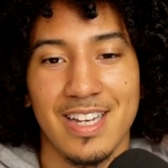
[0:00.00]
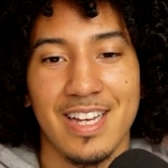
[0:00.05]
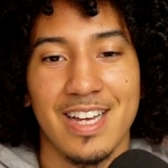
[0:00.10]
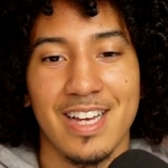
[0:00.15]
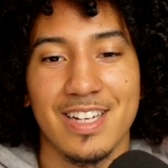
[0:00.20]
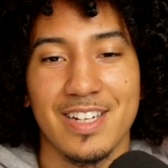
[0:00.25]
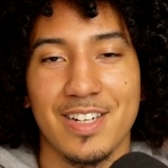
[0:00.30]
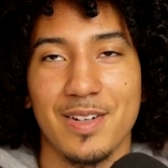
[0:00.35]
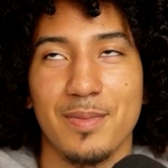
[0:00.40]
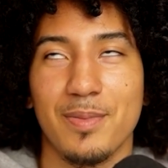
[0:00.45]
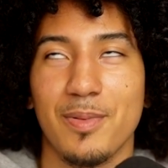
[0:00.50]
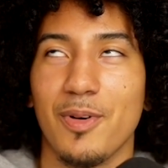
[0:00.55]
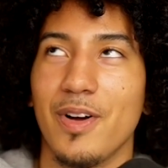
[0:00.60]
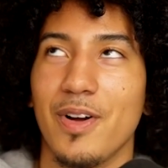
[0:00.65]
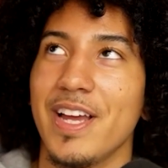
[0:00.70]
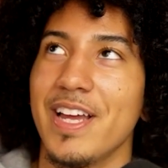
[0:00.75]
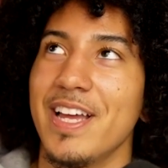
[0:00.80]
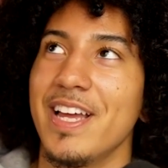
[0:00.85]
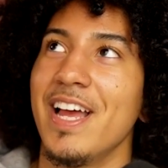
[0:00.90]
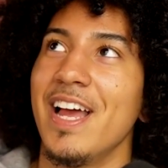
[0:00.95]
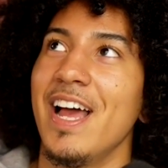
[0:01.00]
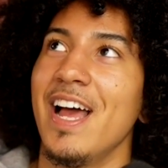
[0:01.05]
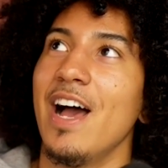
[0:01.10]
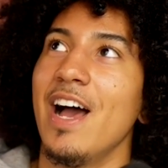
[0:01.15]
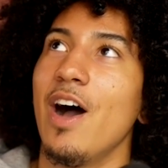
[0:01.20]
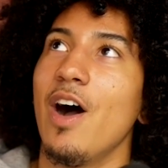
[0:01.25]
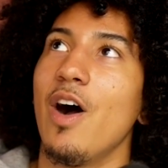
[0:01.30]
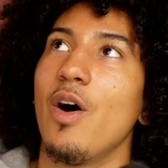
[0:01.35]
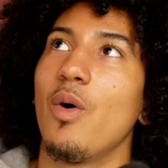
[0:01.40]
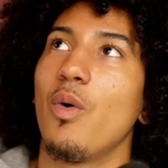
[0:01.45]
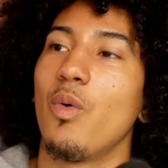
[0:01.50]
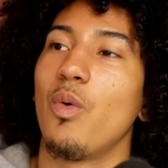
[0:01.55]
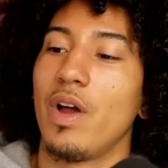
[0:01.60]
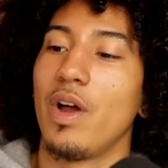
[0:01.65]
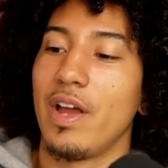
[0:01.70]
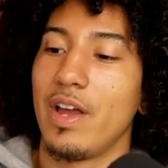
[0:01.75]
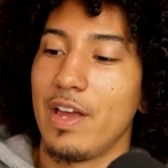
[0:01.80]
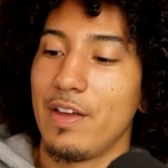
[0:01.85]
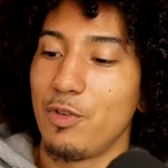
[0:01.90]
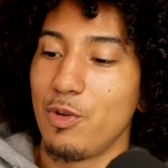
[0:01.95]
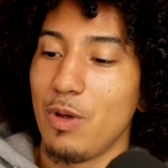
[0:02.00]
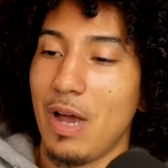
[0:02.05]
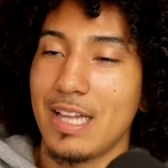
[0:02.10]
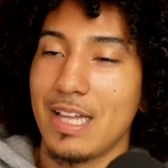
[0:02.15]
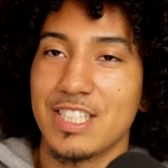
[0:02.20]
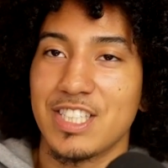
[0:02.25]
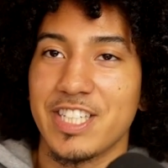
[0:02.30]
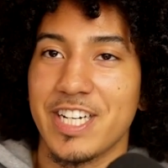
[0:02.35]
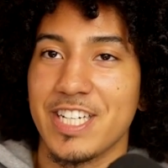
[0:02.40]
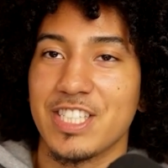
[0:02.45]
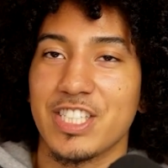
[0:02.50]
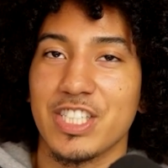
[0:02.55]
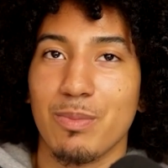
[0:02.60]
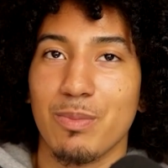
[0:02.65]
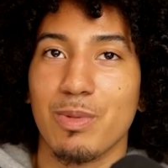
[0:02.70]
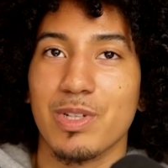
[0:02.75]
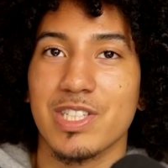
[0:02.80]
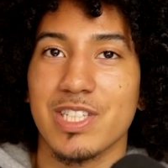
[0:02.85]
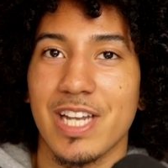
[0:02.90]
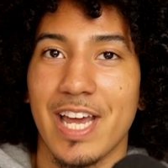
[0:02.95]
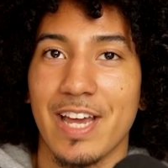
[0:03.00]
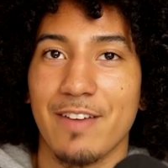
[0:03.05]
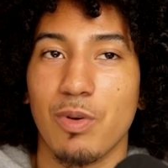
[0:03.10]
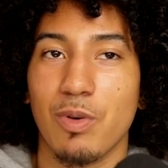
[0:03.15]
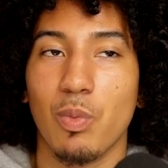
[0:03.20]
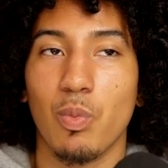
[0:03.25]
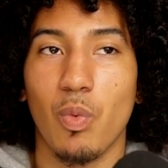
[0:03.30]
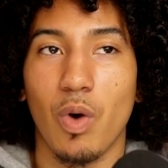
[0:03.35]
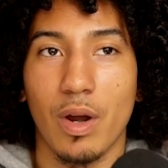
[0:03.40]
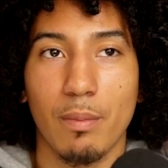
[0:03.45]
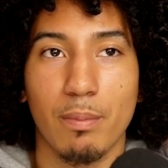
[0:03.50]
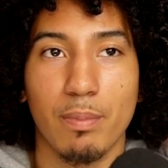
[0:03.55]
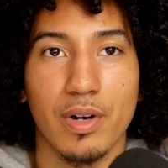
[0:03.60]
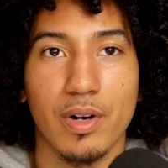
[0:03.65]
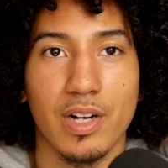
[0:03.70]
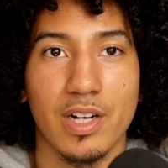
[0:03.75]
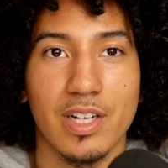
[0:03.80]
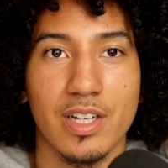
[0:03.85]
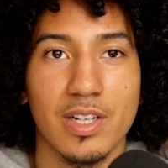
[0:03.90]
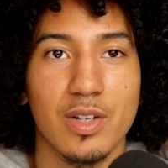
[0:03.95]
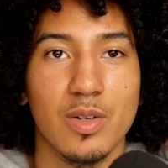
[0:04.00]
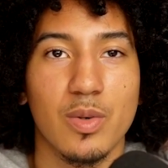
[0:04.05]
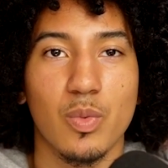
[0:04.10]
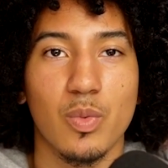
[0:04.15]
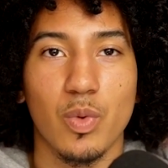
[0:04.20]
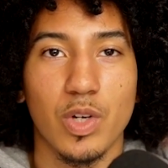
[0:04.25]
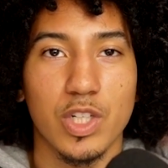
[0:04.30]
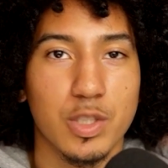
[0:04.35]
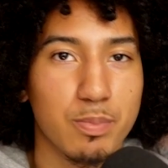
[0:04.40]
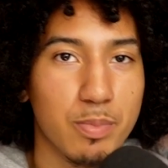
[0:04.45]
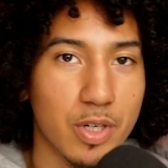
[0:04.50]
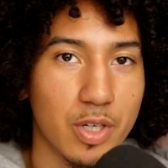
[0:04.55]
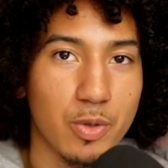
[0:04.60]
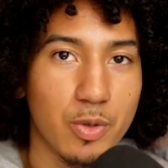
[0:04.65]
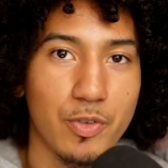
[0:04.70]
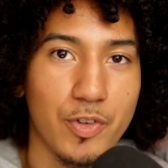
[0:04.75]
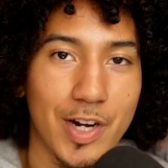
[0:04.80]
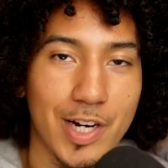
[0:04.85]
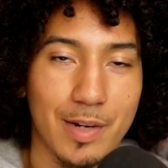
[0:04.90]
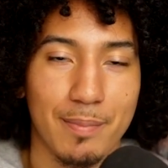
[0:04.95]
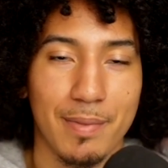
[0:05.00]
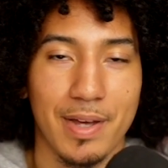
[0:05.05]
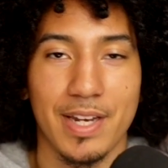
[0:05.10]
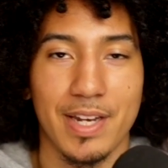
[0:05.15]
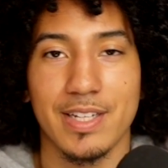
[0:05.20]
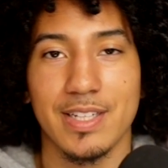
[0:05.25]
Good point. If you had to change someone's life with one book, which book would you recommend?